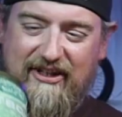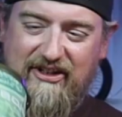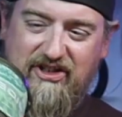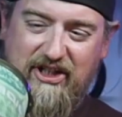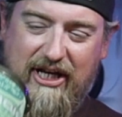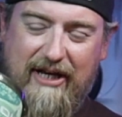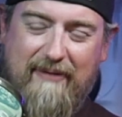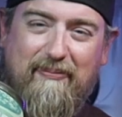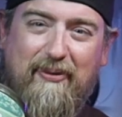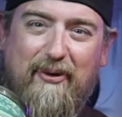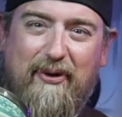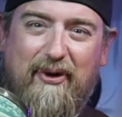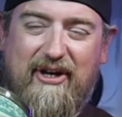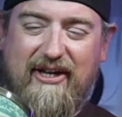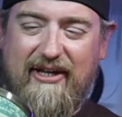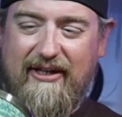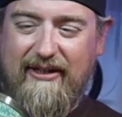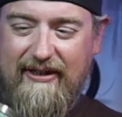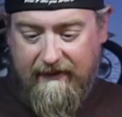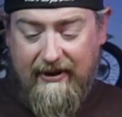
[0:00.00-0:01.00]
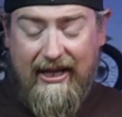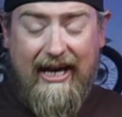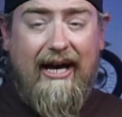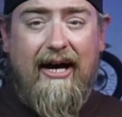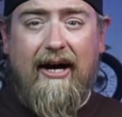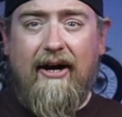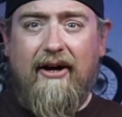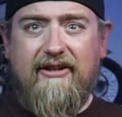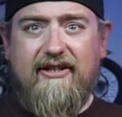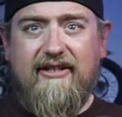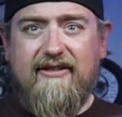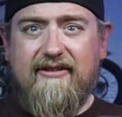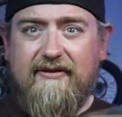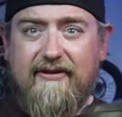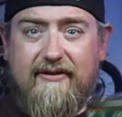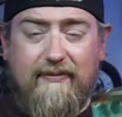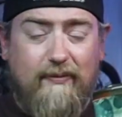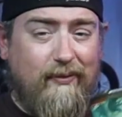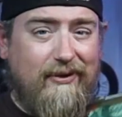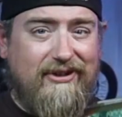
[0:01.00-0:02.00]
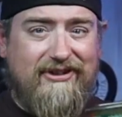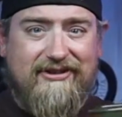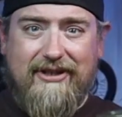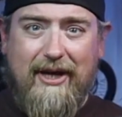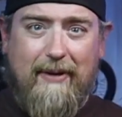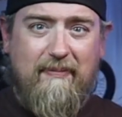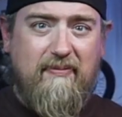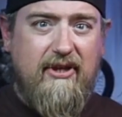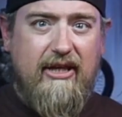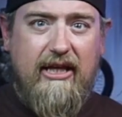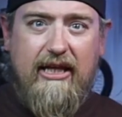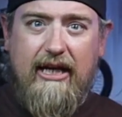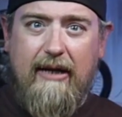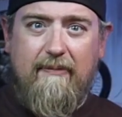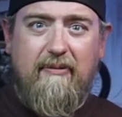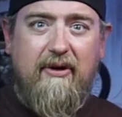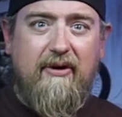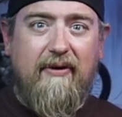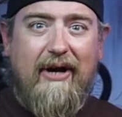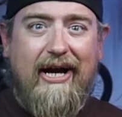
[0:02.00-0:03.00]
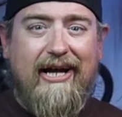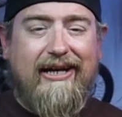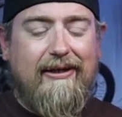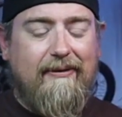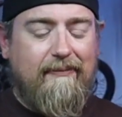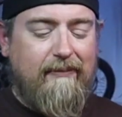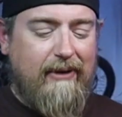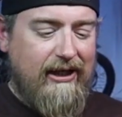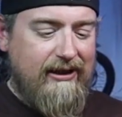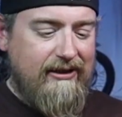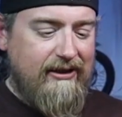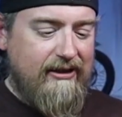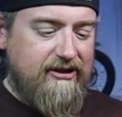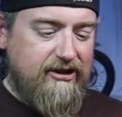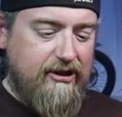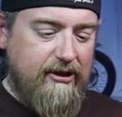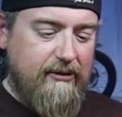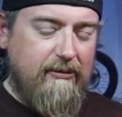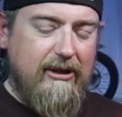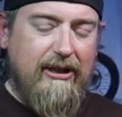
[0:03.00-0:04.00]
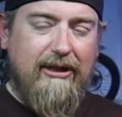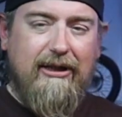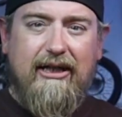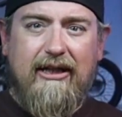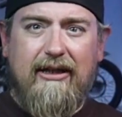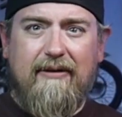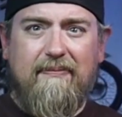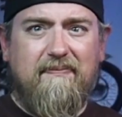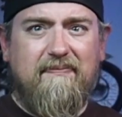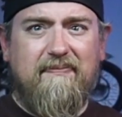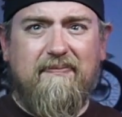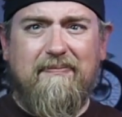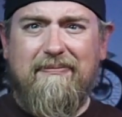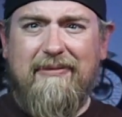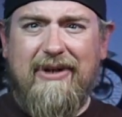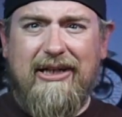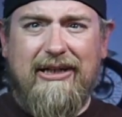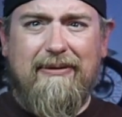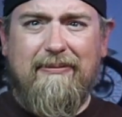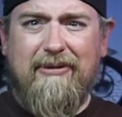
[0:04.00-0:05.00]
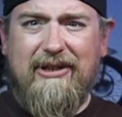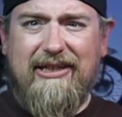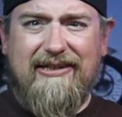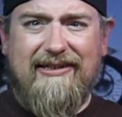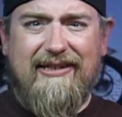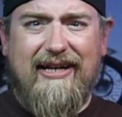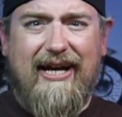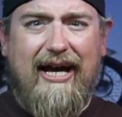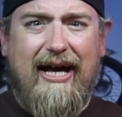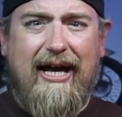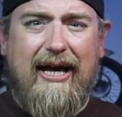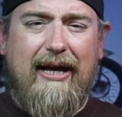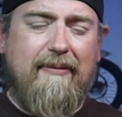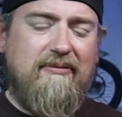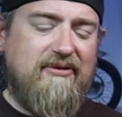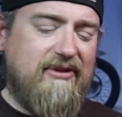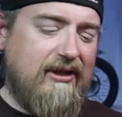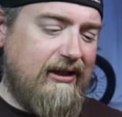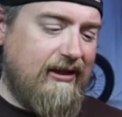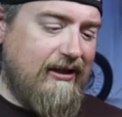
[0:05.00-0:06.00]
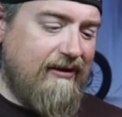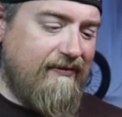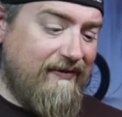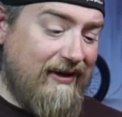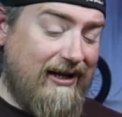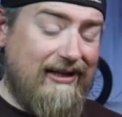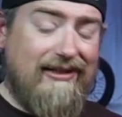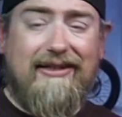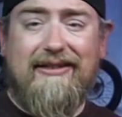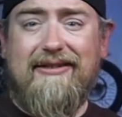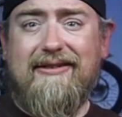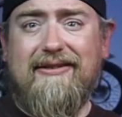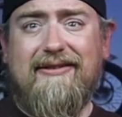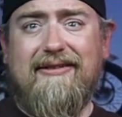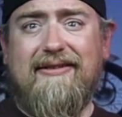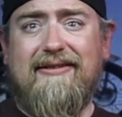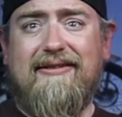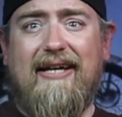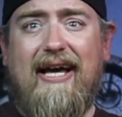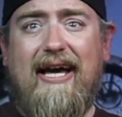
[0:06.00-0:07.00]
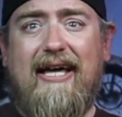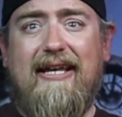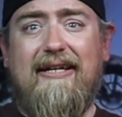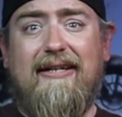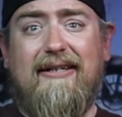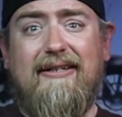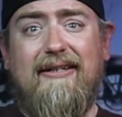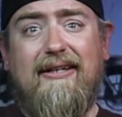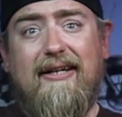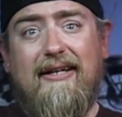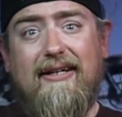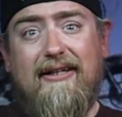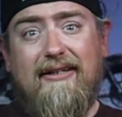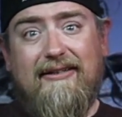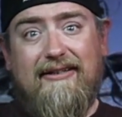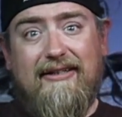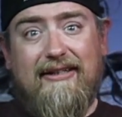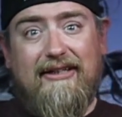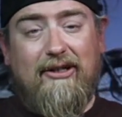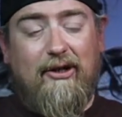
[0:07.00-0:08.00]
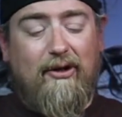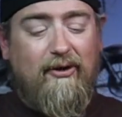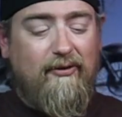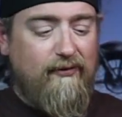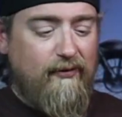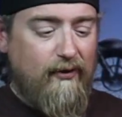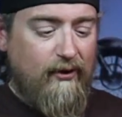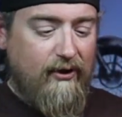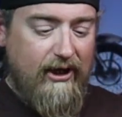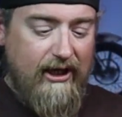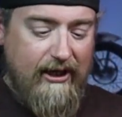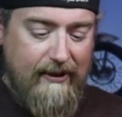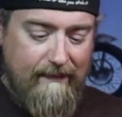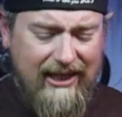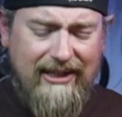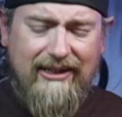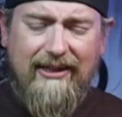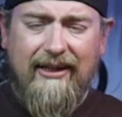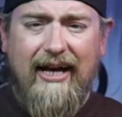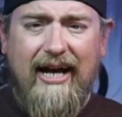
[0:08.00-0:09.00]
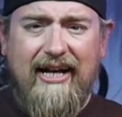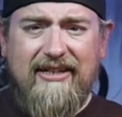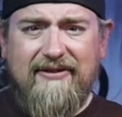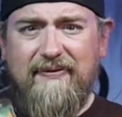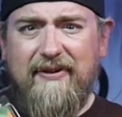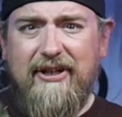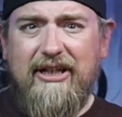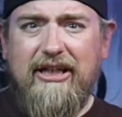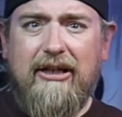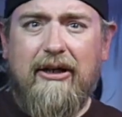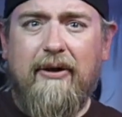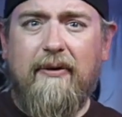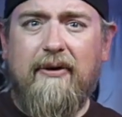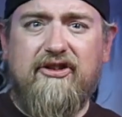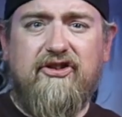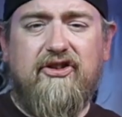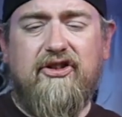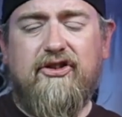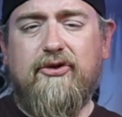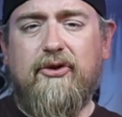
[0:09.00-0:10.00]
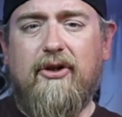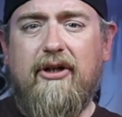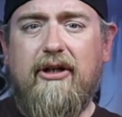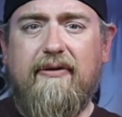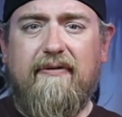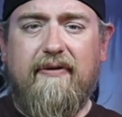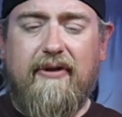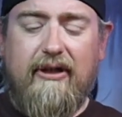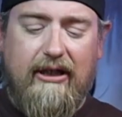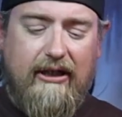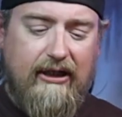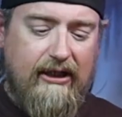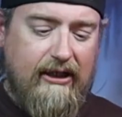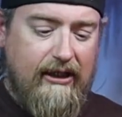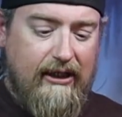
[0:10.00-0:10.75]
Jetboil. Now, this was something that had been recommended to me many times, and I finally just decided to go for it. And the last video was just sort of a